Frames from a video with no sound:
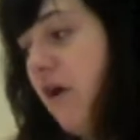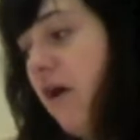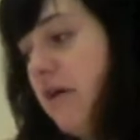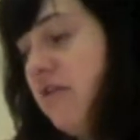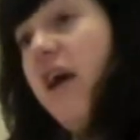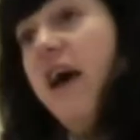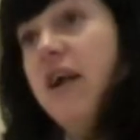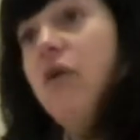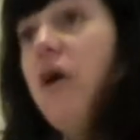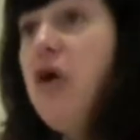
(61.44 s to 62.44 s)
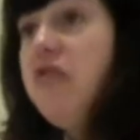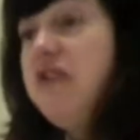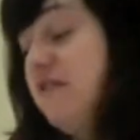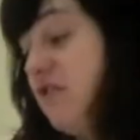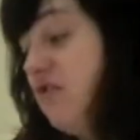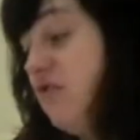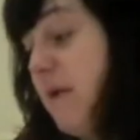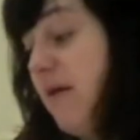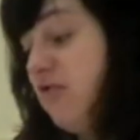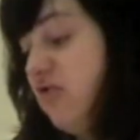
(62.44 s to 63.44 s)
the guide. And quite often it's good to
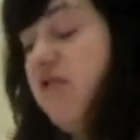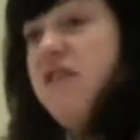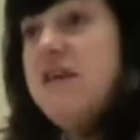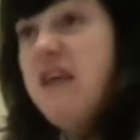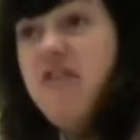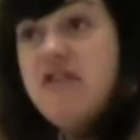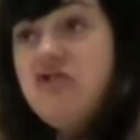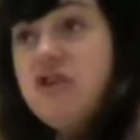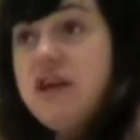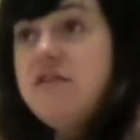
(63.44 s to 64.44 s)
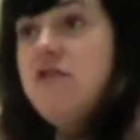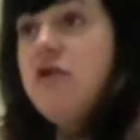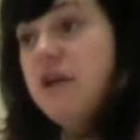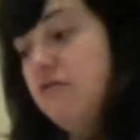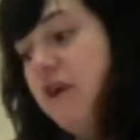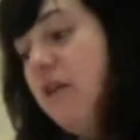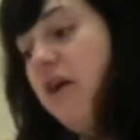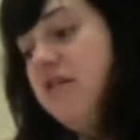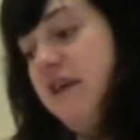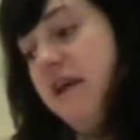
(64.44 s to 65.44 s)
be able to just see that visually so you get a real
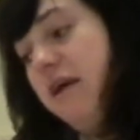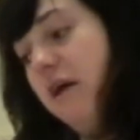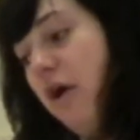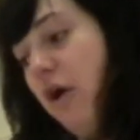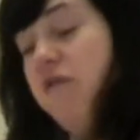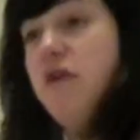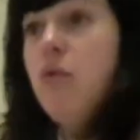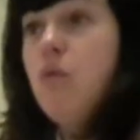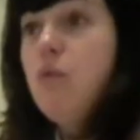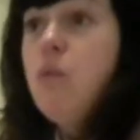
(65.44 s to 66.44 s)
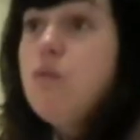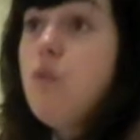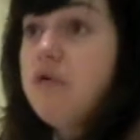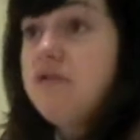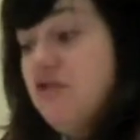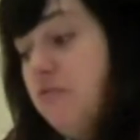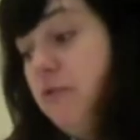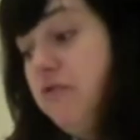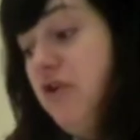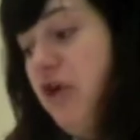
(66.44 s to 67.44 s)
idea of what's
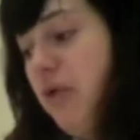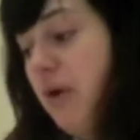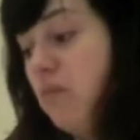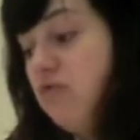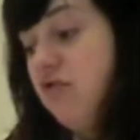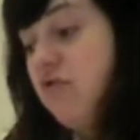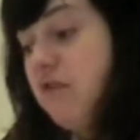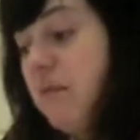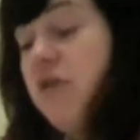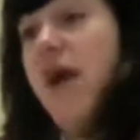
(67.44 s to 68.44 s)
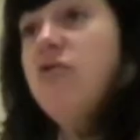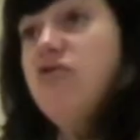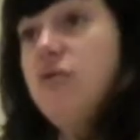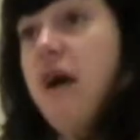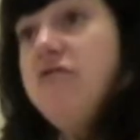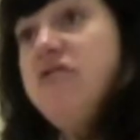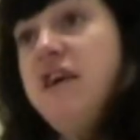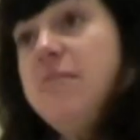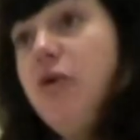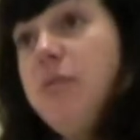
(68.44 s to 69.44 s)
suitable for you and just some of the actual
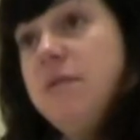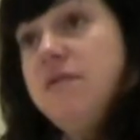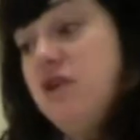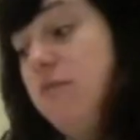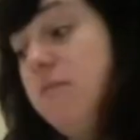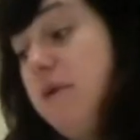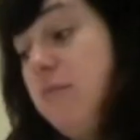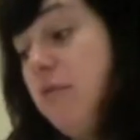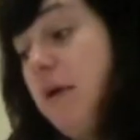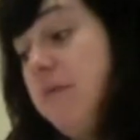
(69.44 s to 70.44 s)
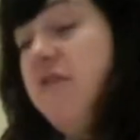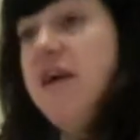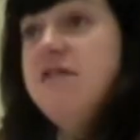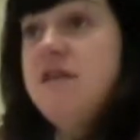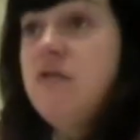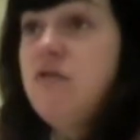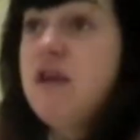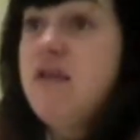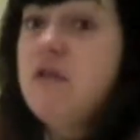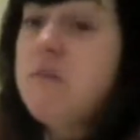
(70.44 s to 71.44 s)
everyday problems that people might be facing for
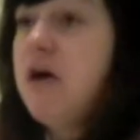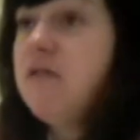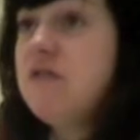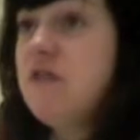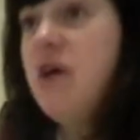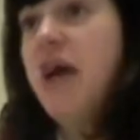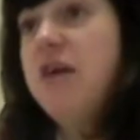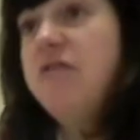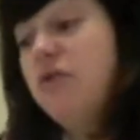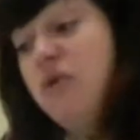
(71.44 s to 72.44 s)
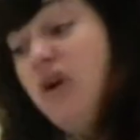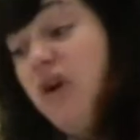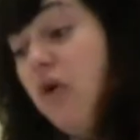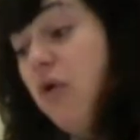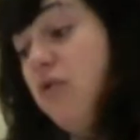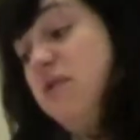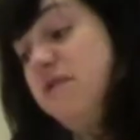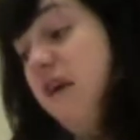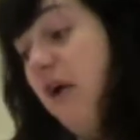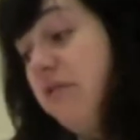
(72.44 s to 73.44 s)
either the person that you care for or
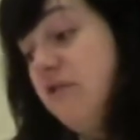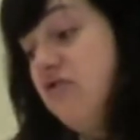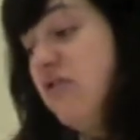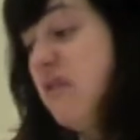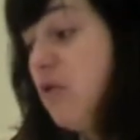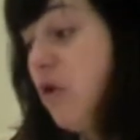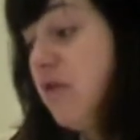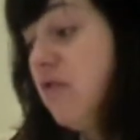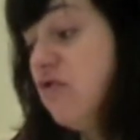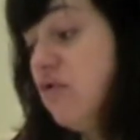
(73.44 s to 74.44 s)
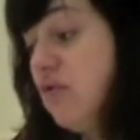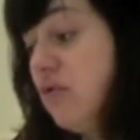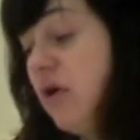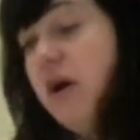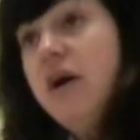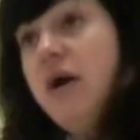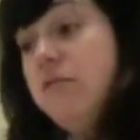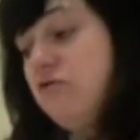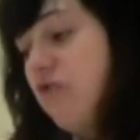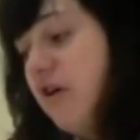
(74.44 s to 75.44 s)
yourself, such as like locking the door,
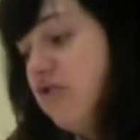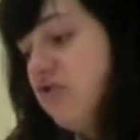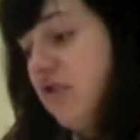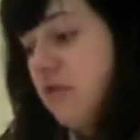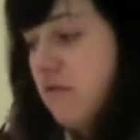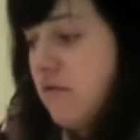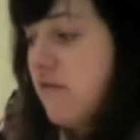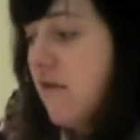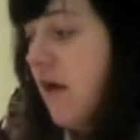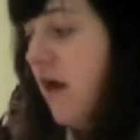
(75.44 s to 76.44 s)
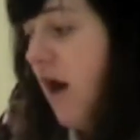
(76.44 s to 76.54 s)
obstructions,